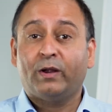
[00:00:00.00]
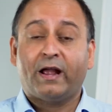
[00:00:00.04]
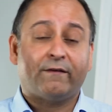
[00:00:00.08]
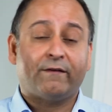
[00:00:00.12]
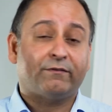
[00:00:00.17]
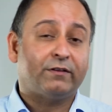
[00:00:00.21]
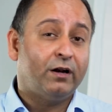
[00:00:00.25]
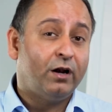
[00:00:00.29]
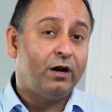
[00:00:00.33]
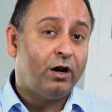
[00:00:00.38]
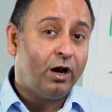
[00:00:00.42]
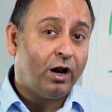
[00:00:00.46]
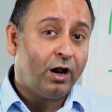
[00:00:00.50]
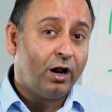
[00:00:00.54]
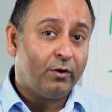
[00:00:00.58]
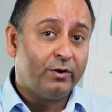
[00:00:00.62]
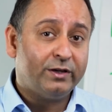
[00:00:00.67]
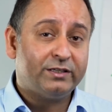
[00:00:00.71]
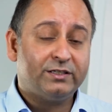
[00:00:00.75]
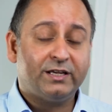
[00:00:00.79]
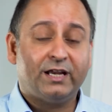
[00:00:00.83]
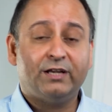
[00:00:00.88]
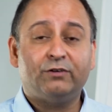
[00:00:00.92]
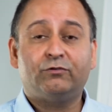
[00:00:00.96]
have the
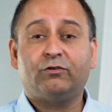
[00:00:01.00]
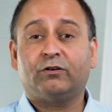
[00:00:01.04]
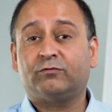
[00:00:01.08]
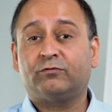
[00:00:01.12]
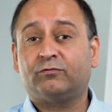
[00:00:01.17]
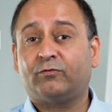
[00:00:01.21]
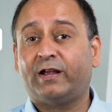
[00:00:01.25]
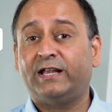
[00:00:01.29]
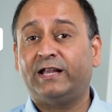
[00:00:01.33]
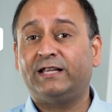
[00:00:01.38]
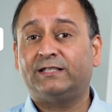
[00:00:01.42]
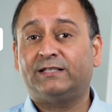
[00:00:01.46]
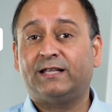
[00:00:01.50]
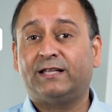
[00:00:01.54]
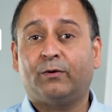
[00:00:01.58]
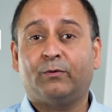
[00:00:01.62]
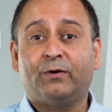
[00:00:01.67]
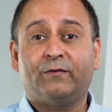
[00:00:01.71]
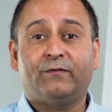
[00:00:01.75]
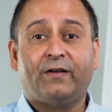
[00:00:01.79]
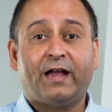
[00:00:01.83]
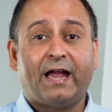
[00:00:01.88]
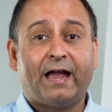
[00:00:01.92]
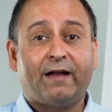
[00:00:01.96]
lowest interest rates that
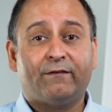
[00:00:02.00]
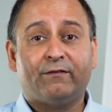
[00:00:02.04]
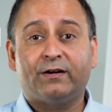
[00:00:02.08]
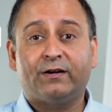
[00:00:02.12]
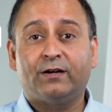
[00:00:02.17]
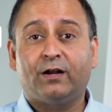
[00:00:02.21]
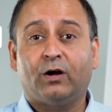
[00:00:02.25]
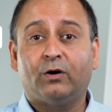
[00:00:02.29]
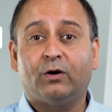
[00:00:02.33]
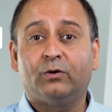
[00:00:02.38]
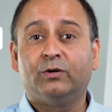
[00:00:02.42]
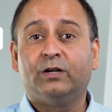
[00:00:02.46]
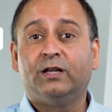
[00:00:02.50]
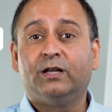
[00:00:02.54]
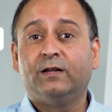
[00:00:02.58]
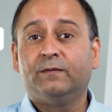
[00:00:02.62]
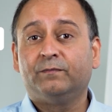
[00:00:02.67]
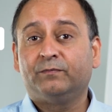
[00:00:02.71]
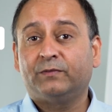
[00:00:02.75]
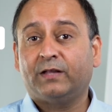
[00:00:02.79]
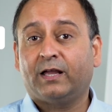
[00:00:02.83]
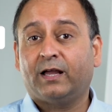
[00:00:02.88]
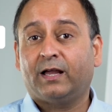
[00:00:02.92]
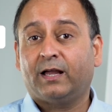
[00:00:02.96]
we've ever known
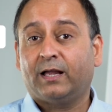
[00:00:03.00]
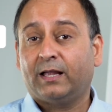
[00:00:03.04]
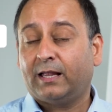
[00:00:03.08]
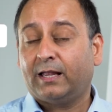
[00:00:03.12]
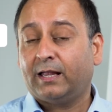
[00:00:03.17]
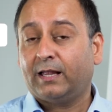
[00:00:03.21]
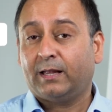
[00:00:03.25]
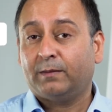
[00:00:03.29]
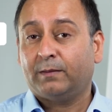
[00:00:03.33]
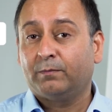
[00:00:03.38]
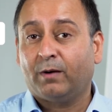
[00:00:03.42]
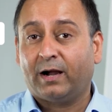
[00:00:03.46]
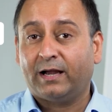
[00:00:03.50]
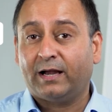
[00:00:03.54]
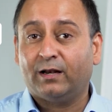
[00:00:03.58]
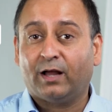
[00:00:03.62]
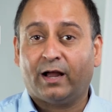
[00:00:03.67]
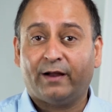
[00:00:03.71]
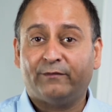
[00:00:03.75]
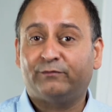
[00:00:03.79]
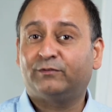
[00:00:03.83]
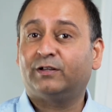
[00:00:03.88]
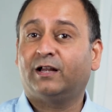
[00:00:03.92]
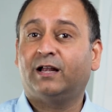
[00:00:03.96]
uh, in my
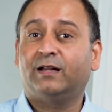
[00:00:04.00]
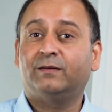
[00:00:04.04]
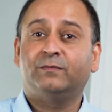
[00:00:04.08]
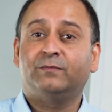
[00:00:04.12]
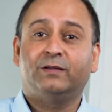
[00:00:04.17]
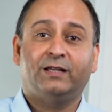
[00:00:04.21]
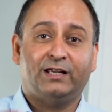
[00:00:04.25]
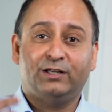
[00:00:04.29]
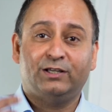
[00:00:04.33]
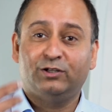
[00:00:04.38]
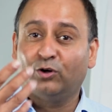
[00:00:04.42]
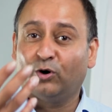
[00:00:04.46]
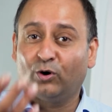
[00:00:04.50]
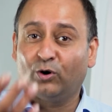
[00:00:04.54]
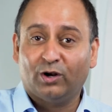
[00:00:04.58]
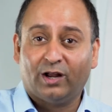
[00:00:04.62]
lifetime, in your